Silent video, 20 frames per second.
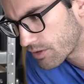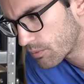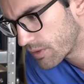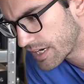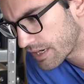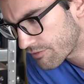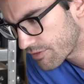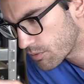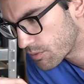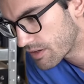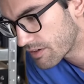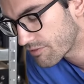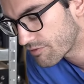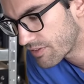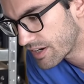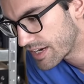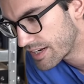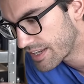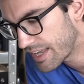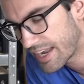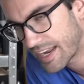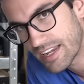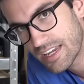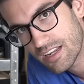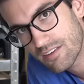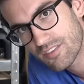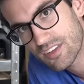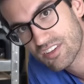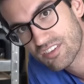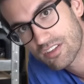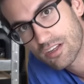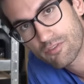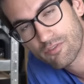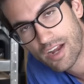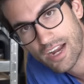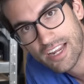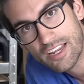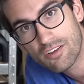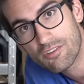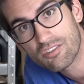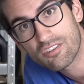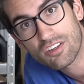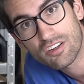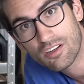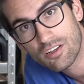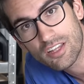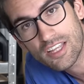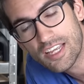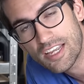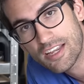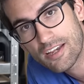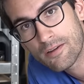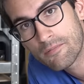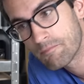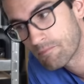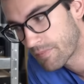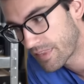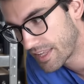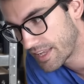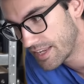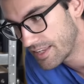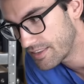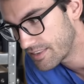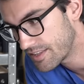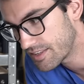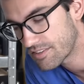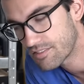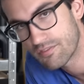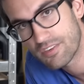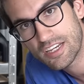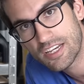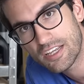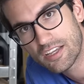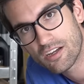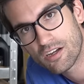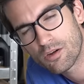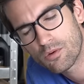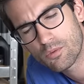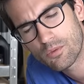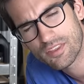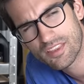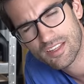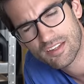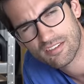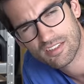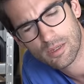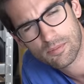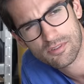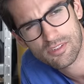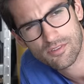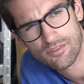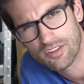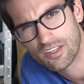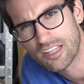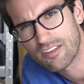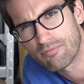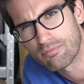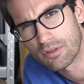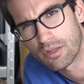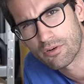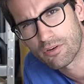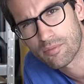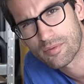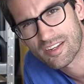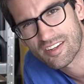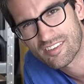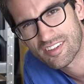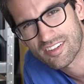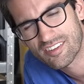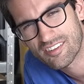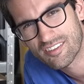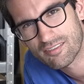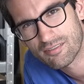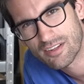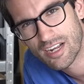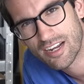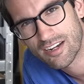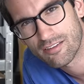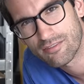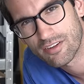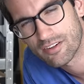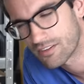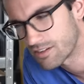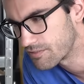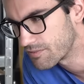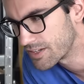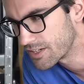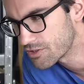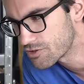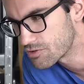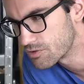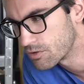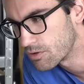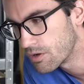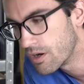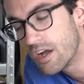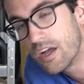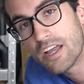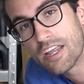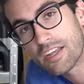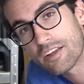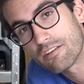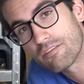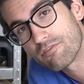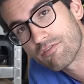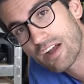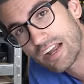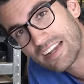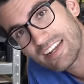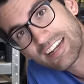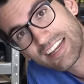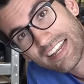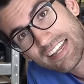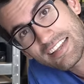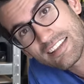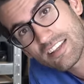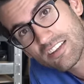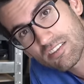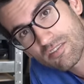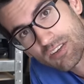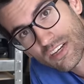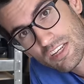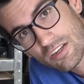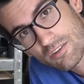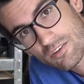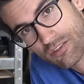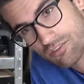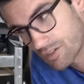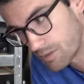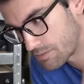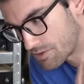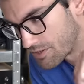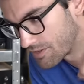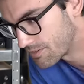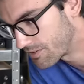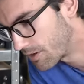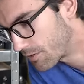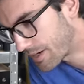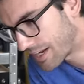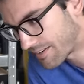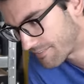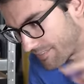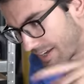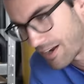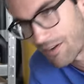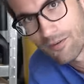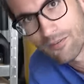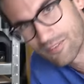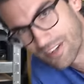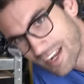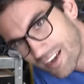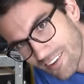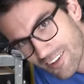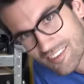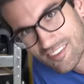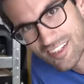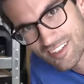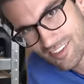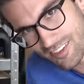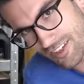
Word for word: the way, if you wanna find any of the stuff I use to clean, in this video, with the exception of the leaf blower, because that's kind of unconventional, you can find it in this video description. Okay, now, now let's get